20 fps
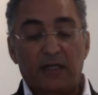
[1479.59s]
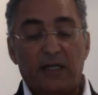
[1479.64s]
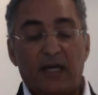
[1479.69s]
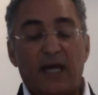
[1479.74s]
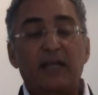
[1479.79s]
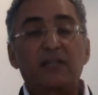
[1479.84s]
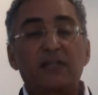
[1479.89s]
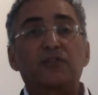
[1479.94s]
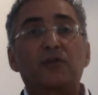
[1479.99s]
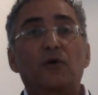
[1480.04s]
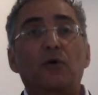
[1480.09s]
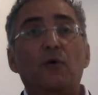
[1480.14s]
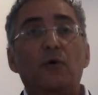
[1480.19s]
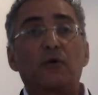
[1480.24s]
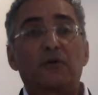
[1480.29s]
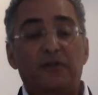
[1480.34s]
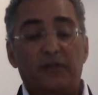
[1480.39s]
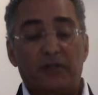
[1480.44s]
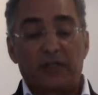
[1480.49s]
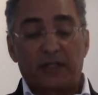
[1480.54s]

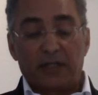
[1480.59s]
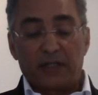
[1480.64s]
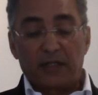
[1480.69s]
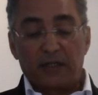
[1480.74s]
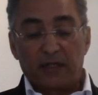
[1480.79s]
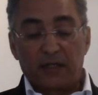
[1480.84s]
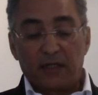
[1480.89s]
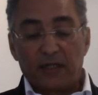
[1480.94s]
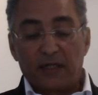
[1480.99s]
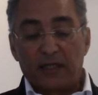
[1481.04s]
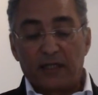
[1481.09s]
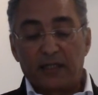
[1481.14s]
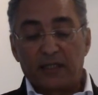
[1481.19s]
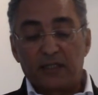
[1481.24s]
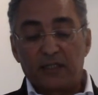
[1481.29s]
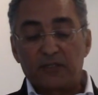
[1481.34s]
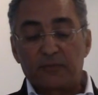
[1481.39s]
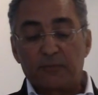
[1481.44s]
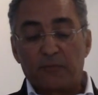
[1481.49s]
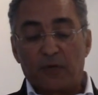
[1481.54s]
Extraordinarily, in
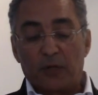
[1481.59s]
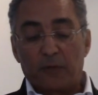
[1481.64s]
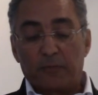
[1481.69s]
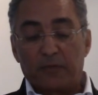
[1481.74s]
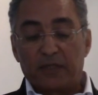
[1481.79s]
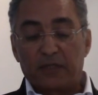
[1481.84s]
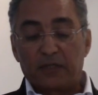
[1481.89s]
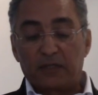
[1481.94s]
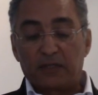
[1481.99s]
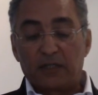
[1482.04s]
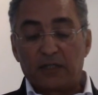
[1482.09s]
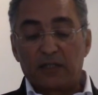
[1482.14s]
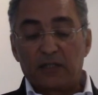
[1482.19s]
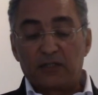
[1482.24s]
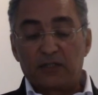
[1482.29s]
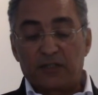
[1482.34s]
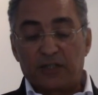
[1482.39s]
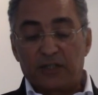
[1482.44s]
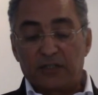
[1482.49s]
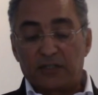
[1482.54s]
this moment,
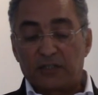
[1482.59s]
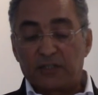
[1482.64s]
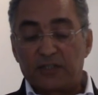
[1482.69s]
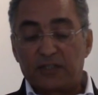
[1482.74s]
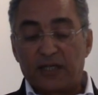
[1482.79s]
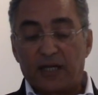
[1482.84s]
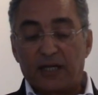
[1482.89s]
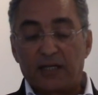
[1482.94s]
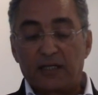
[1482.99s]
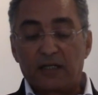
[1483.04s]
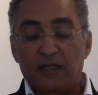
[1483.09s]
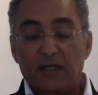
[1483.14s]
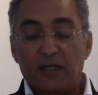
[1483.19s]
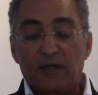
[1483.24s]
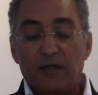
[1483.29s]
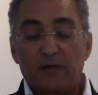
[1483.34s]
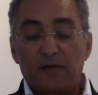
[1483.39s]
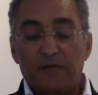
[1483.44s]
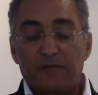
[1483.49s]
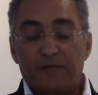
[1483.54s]
Jesus said,
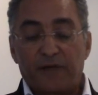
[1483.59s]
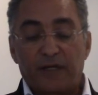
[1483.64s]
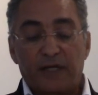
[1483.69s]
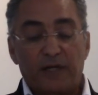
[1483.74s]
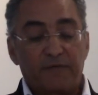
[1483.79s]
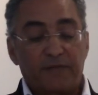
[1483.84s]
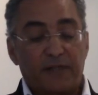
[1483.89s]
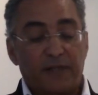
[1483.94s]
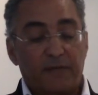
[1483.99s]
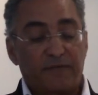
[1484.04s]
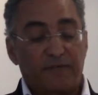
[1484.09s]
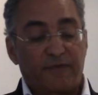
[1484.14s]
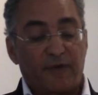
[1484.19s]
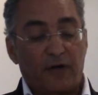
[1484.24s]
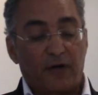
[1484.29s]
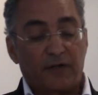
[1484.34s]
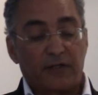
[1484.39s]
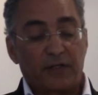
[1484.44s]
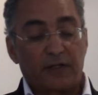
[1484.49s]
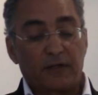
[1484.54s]
"Forgive them,
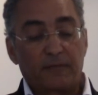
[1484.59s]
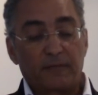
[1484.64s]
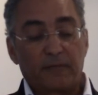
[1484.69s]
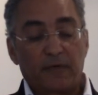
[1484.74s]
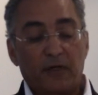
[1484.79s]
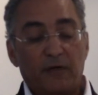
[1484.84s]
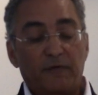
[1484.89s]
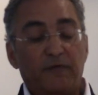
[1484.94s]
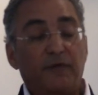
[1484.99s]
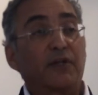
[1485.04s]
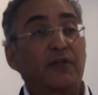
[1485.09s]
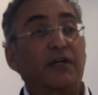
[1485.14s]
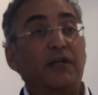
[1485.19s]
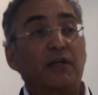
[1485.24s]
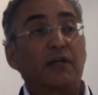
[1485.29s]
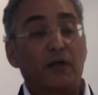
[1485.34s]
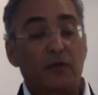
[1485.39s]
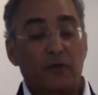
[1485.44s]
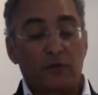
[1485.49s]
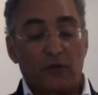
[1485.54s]
Father, for they
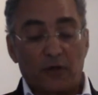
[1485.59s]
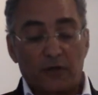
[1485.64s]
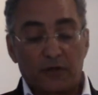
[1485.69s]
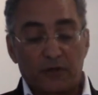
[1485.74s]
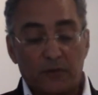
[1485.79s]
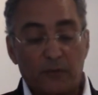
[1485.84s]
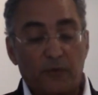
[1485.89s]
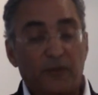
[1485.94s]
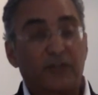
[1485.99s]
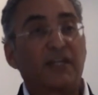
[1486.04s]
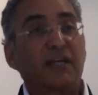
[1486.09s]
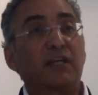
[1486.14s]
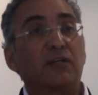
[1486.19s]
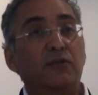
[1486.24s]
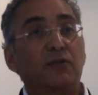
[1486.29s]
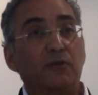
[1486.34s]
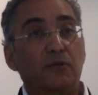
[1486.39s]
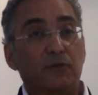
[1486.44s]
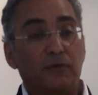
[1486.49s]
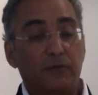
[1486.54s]
know not what they
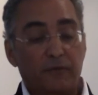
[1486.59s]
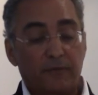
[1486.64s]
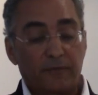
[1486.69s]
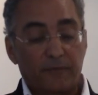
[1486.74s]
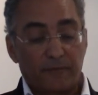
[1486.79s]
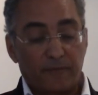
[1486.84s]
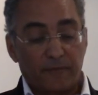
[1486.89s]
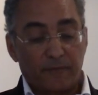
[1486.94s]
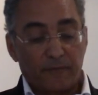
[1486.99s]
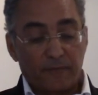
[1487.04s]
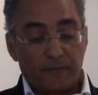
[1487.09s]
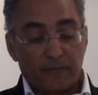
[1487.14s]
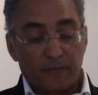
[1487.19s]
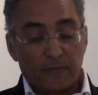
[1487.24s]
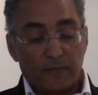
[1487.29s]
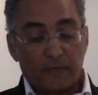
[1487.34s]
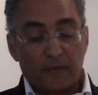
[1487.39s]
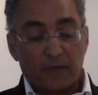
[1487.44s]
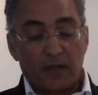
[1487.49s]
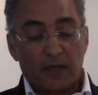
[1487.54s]
do."
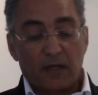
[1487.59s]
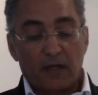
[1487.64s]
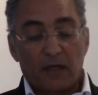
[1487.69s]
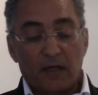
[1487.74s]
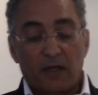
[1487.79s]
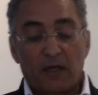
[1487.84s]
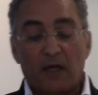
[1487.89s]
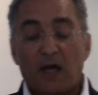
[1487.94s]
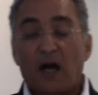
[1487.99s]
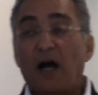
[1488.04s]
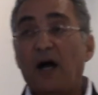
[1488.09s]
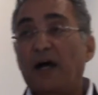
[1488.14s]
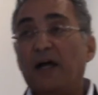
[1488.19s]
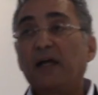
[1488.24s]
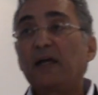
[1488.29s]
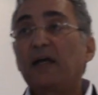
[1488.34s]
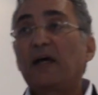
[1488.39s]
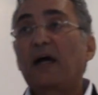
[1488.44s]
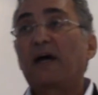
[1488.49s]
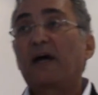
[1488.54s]

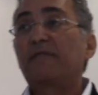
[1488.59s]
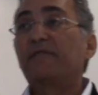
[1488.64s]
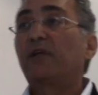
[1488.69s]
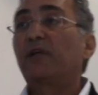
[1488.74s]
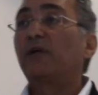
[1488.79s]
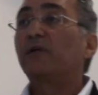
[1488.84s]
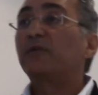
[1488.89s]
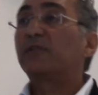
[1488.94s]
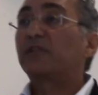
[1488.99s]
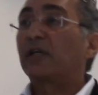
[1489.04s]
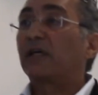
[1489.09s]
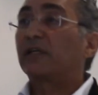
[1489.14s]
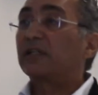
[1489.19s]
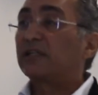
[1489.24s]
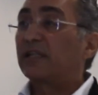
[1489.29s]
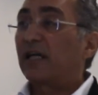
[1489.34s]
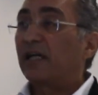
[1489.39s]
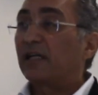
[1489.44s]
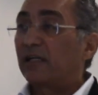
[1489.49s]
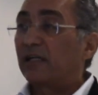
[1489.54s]
I have no such
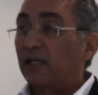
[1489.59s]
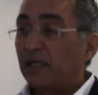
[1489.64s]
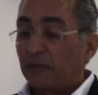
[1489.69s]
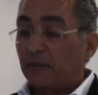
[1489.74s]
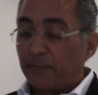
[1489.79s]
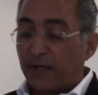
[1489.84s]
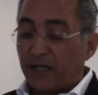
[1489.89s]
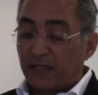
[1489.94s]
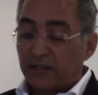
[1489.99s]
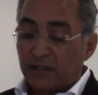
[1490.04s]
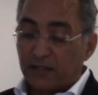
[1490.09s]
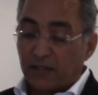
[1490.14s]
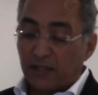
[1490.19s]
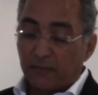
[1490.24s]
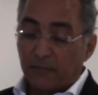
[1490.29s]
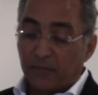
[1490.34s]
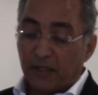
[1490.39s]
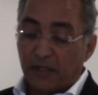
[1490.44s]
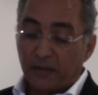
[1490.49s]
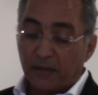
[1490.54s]
saintly capacity
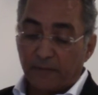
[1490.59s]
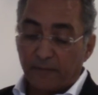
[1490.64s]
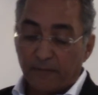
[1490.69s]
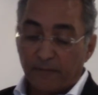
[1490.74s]
in me,